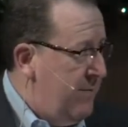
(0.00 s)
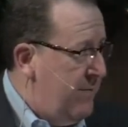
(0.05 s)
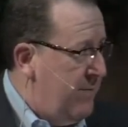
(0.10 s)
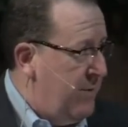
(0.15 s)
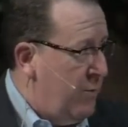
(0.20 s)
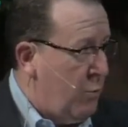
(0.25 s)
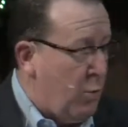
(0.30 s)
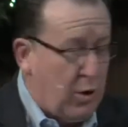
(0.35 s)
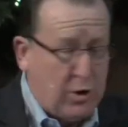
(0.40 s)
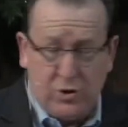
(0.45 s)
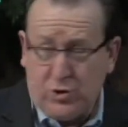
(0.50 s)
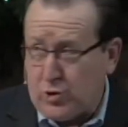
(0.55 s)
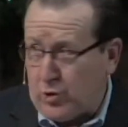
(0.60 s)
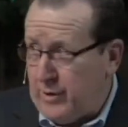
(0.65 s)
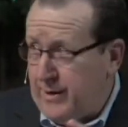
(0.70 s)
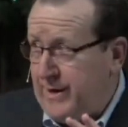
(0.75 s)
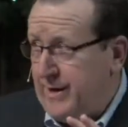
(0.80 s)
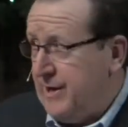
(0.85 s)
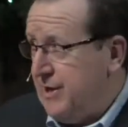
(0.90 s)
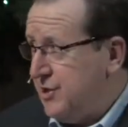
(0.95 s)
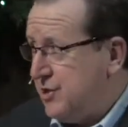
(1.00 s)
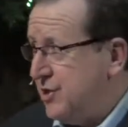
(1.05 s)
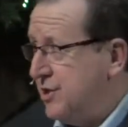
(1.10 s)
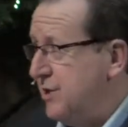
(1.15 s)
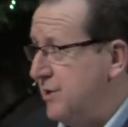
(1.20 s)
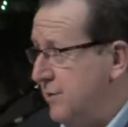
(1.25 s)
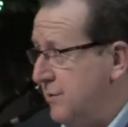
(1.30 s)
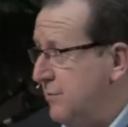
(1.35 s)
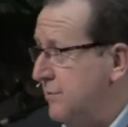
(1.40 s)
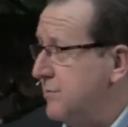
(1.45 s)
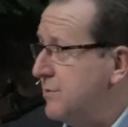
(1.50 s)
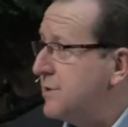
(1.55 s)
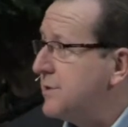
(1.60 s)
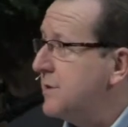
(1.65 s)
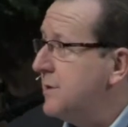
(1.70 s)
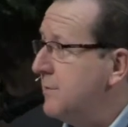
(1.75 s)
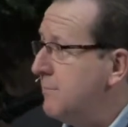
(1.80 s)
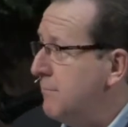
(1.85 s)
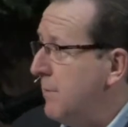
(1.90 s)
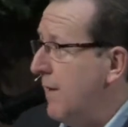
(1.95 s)
the word Trinity is used,
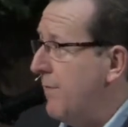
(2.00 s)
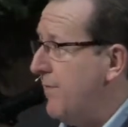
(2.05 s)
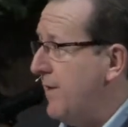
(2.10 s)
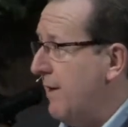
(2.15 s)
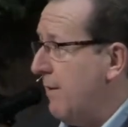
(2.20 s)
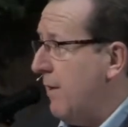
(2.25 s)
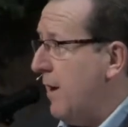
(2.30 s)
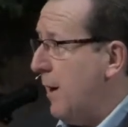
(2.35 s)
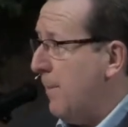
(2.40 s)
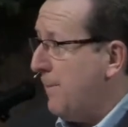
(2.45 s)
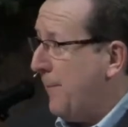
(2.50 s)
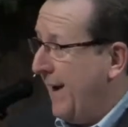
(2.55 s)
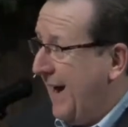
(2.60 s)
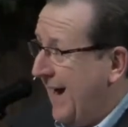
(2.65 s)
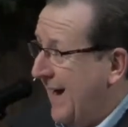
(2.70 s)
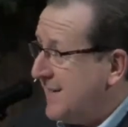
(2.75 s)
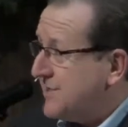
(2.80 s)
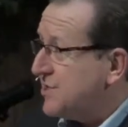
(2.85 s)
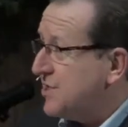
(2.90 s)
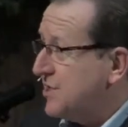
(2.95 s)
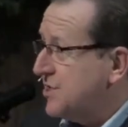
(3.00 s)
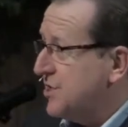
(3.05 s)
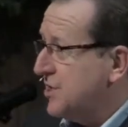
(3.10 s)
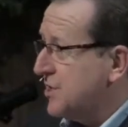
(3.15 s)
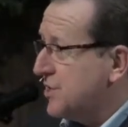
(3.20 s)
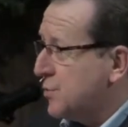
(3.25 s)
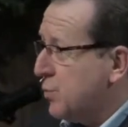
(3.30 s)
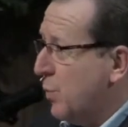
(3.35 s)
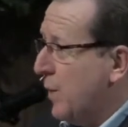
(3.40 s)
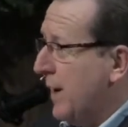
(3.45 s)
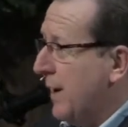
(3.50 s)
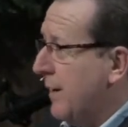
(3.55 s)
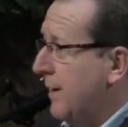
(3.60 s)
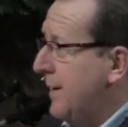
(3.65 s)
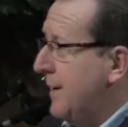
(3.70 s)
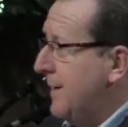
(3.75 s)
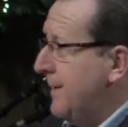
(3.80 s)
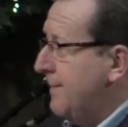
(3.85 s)
but there are passages where